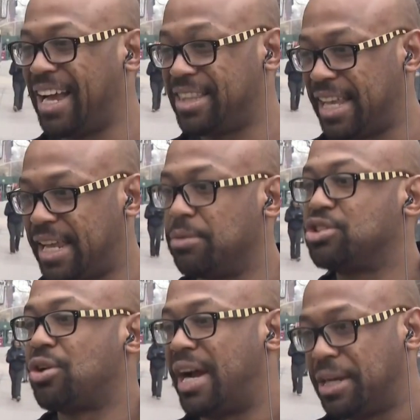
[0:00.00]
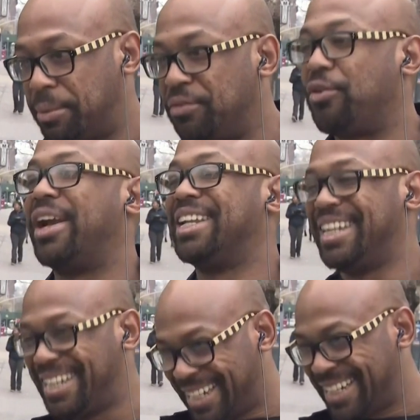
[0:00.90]
I think he was trying to be
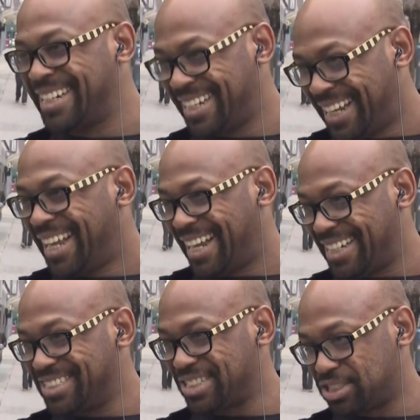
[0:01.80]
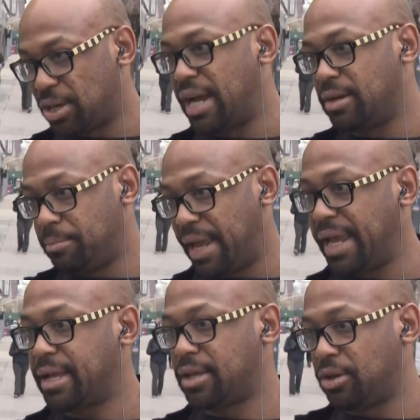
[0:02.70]
friendly and just try to
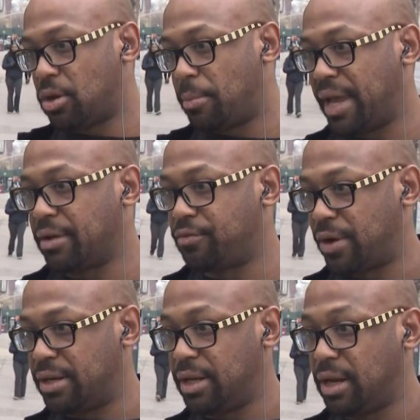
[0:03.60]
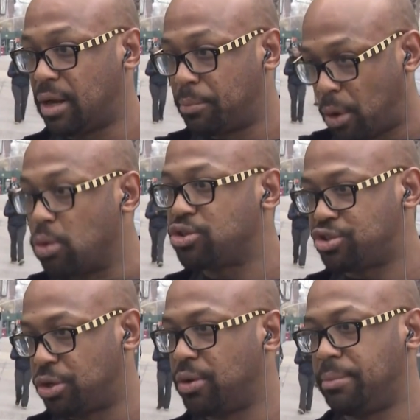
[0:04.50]
make you know, make a friendly
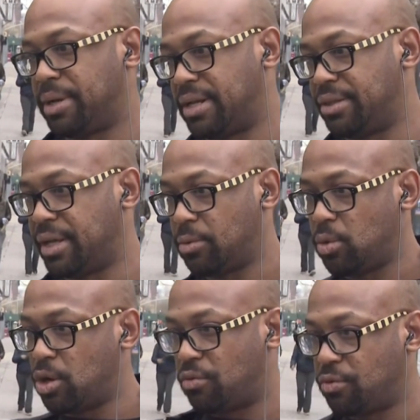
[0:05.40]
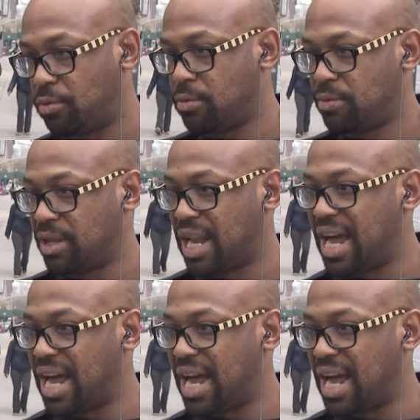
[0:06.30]
approach to it, but I think it went over the